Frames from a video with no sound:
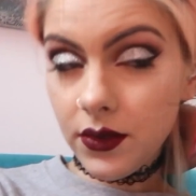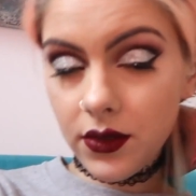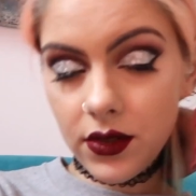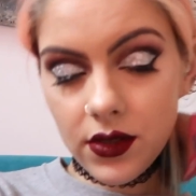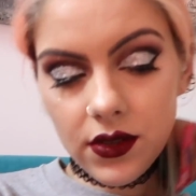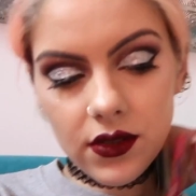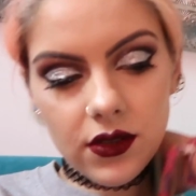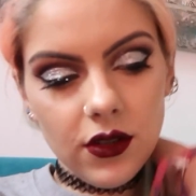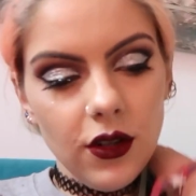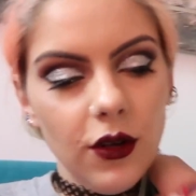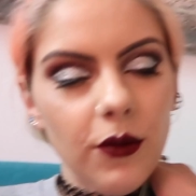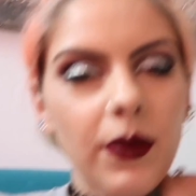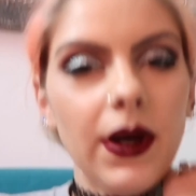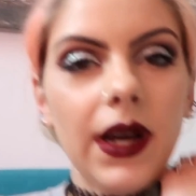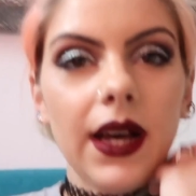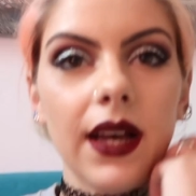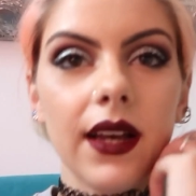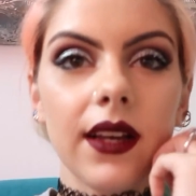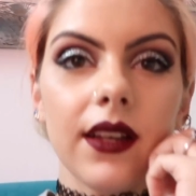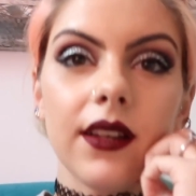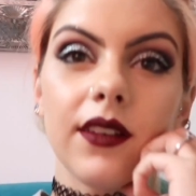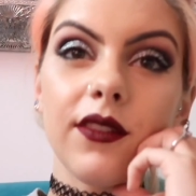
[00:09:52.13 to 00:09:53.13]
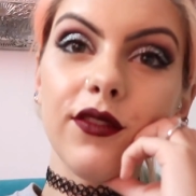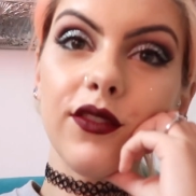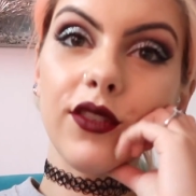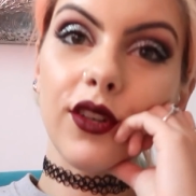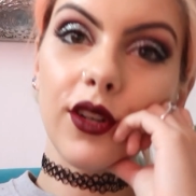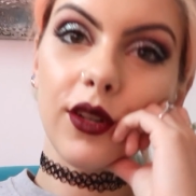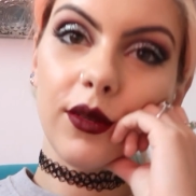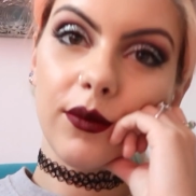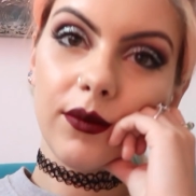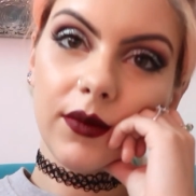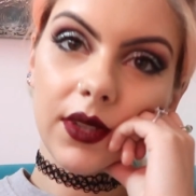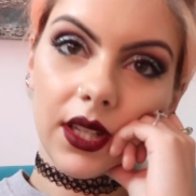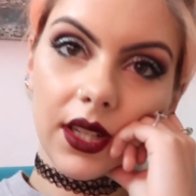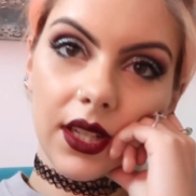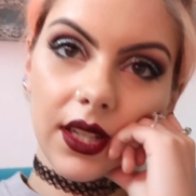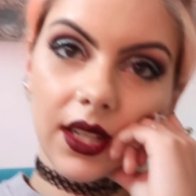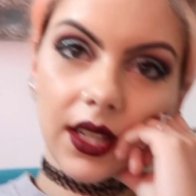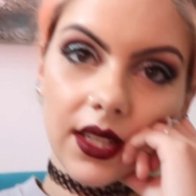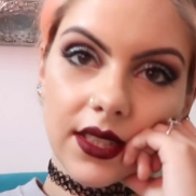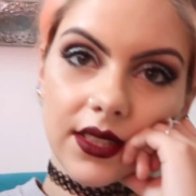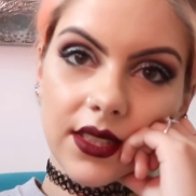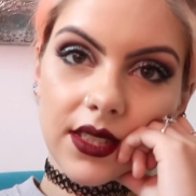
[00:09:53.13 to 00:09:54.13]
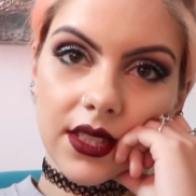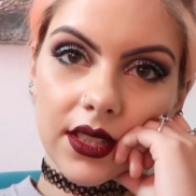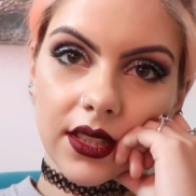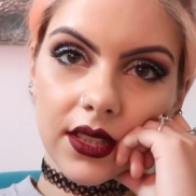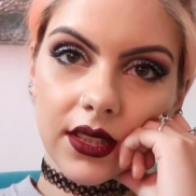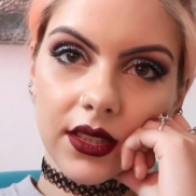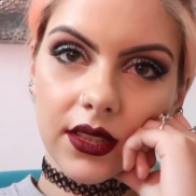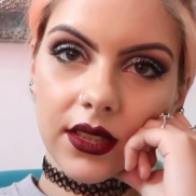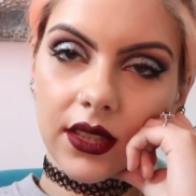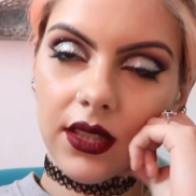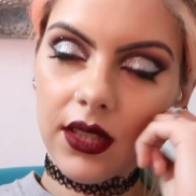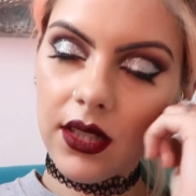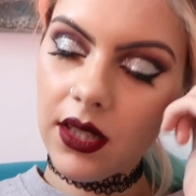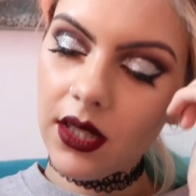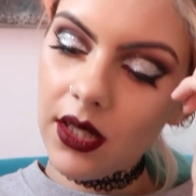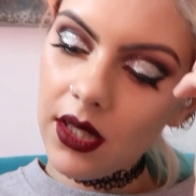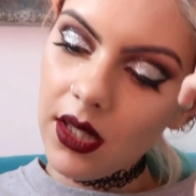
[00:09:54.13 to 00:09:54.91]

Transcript: just got back from London.